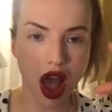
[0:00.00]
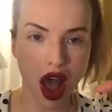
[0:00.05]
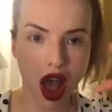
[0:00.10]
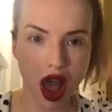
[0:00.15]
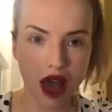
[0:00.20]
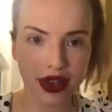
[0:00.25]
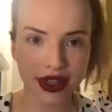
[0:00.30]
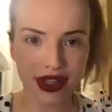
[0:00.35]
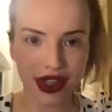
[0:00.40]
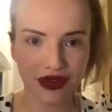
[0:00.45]

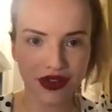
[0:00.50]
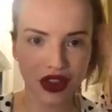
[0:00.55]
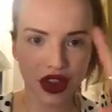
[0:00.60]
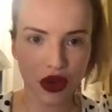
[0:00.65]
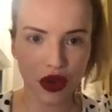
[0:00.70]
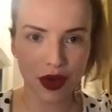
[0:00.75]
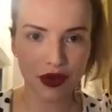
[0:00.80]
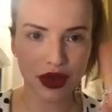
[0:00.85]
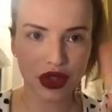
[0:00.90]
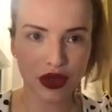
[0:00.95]
stuff to go
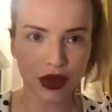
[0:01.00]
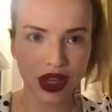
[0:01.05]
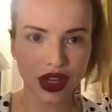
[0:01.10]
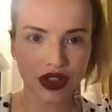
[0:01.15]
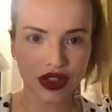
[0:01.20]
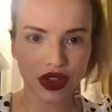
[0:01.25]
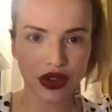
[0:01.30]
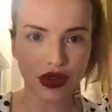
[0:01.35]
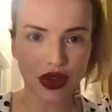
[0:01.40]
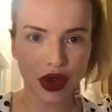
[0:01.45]
in between
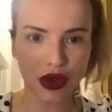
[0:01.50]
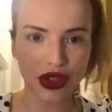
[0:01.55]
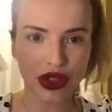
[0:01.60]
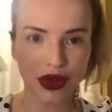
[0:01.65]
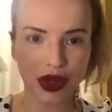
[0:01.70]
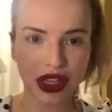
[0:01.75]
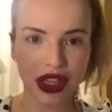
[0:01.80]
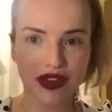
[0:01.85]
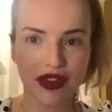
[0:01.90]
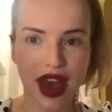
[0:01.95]
two notes
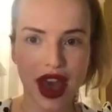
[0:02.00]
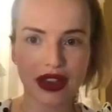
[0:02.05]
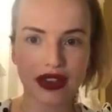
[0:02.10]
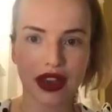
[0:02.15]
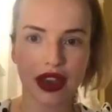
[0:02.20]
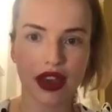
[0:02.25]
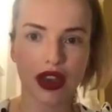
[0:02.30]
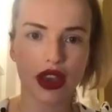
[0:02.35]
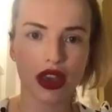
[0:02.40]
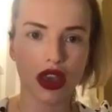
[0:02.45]
really fast,
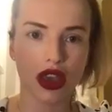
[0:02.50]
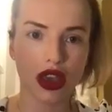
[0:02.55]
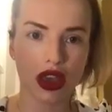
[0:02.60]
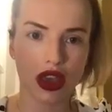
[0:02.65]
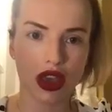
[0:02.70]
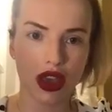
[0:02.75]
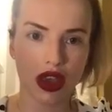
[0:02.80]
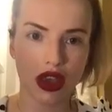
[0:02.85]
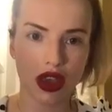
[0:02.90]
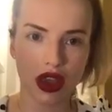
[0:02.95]
like
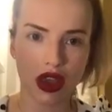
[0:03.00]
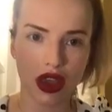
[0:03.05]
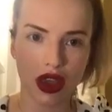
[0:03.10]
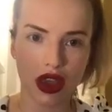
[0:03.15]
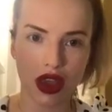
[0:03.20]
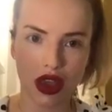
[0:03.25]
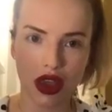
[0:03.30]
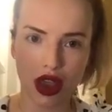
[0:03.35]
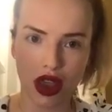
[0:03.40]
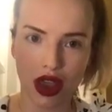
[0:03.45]

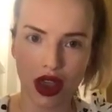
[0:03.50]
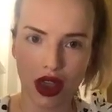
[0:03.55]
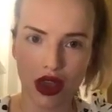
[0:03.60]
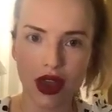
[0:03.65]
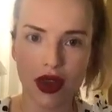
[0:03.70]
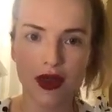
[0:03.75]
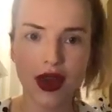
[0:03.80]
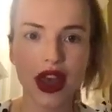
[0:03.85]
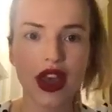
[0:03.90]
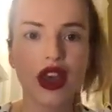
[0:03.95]
he.
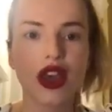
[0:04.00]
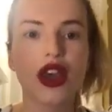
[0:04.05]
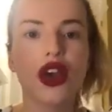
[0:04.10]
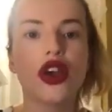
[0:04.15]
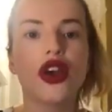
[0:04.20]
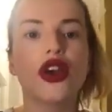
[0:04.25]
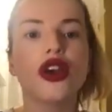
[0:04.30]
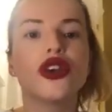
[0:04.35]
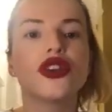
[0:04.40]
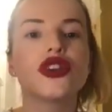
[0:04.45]

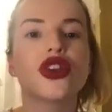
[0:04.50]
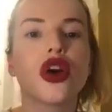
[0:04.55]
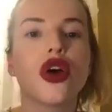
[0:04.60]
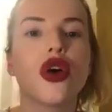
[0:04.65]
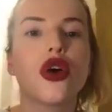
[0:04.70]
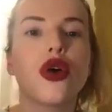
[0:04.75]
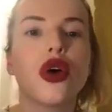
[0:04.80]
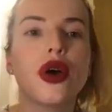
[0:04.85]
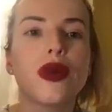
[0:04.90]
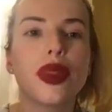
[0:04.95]

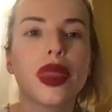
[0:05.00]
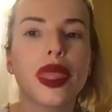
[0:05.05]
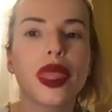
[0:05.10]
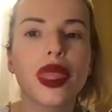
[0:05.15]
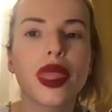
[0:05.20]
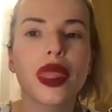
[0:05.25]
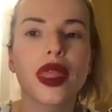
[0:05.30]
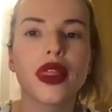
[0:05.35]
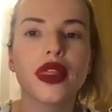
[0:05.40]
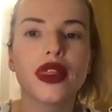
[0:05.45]
So,
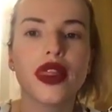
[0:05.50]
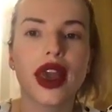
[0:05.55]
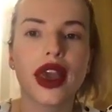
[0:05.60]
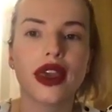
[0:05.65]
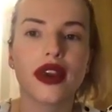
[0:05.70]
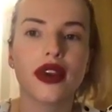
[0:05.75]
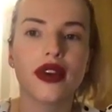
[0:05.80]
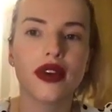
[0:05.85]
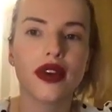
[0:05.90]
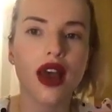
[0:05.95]
like
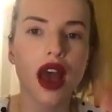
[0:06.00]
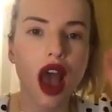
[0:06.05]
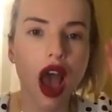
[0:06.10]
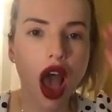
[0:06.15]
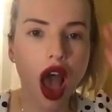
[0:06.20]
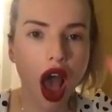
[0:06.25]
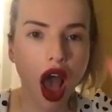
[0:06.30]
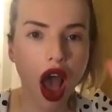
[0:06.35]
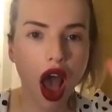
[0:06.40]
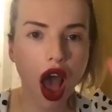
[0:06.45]

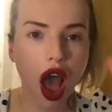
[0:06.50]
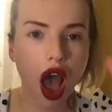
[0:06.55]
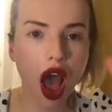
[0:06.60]
ha.